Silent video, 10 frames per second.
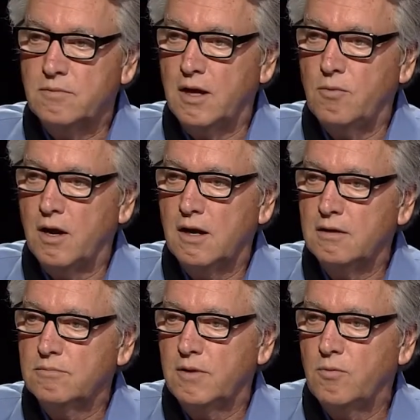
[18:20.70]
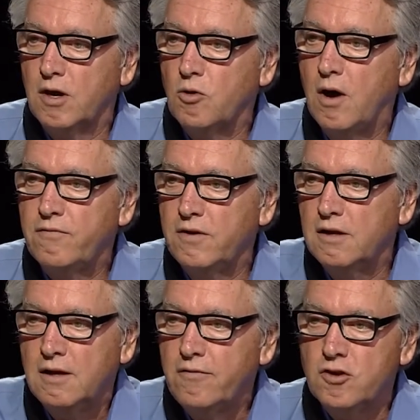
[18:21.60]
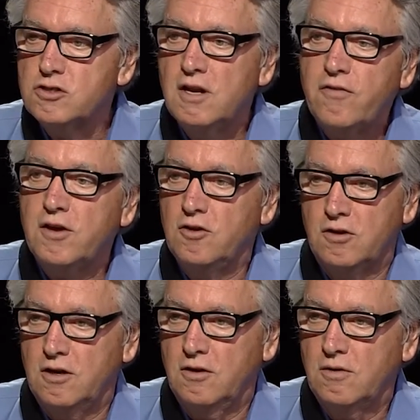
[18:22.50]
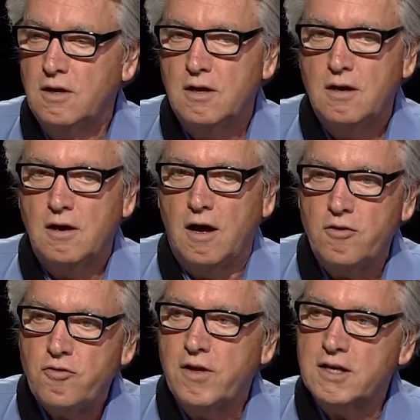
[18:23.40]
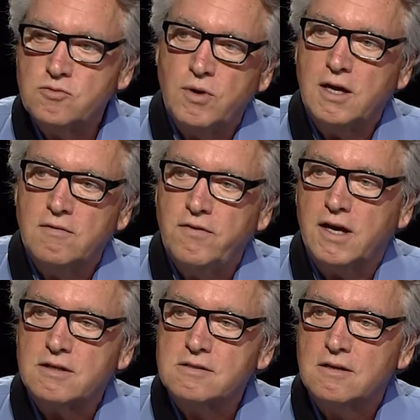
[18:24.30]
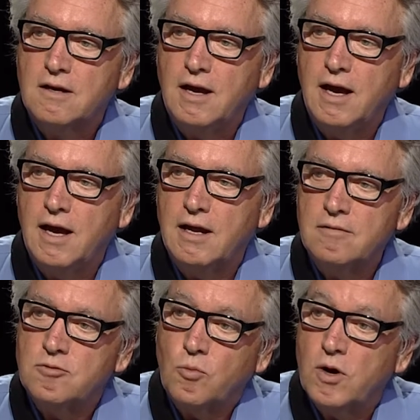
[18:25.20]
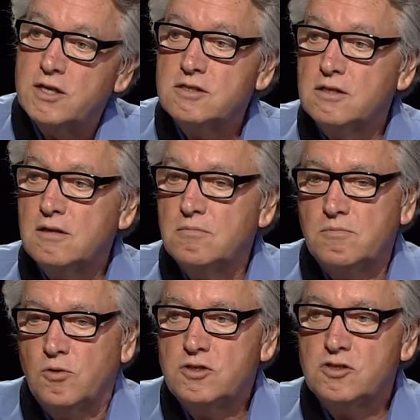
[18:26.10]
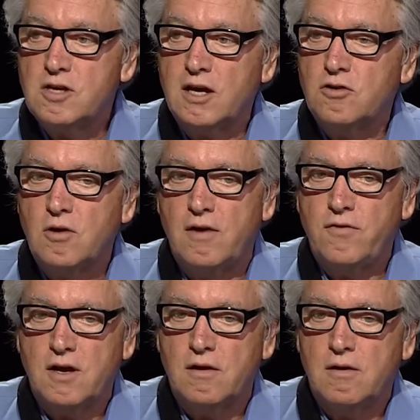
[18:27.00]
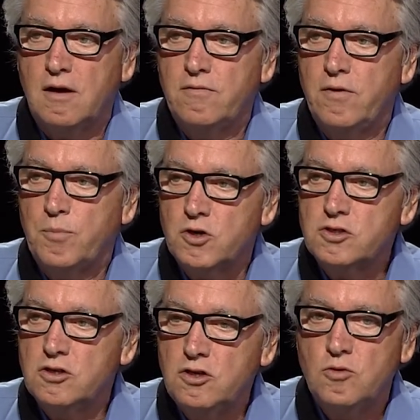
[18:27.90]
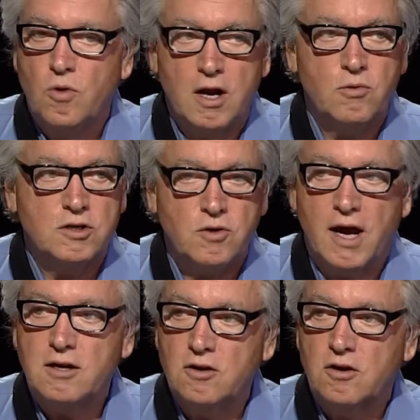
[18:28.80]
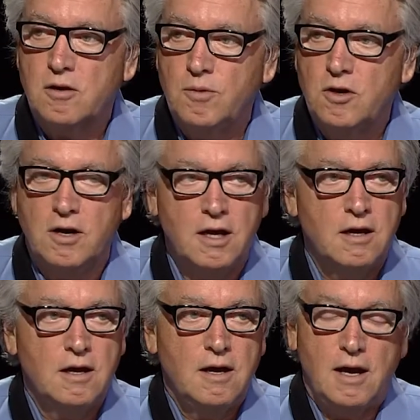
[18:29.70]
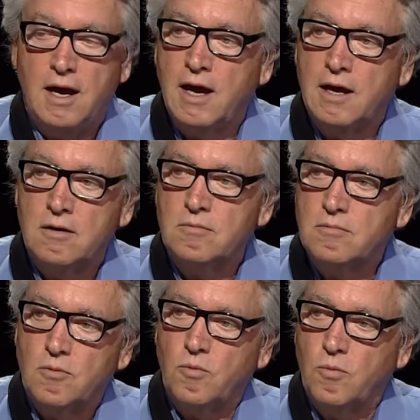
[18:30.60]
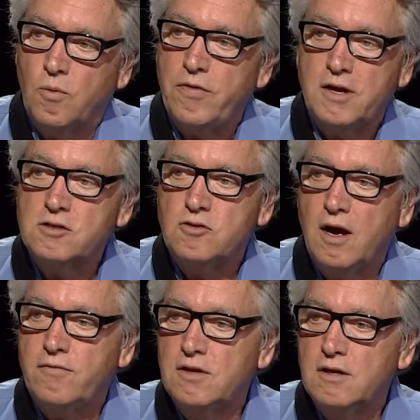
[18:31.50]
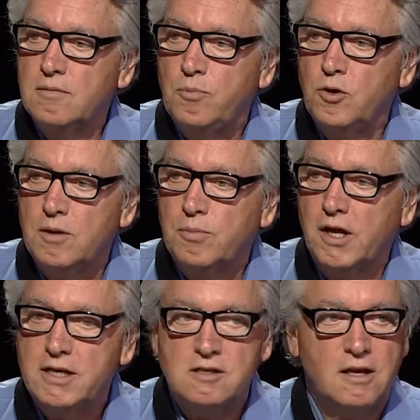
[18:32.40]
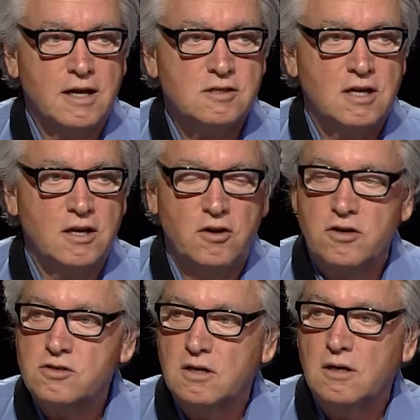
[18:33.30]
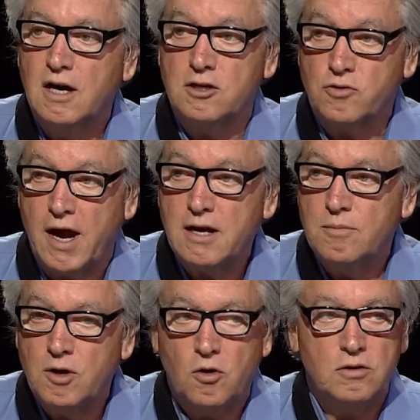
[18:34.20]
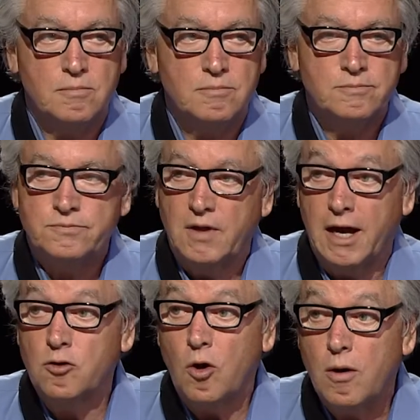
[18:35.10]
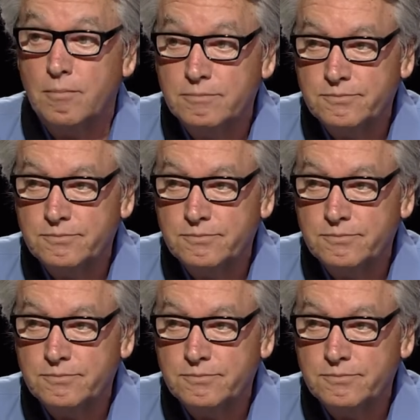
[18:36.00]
to go off, and there's nothing you can do. Other things we can fix. And what is it? What's the psychographic of the person you want to attract to your community? And what things do you have to put in place in the next 10 years to attract them and hold them and grow them?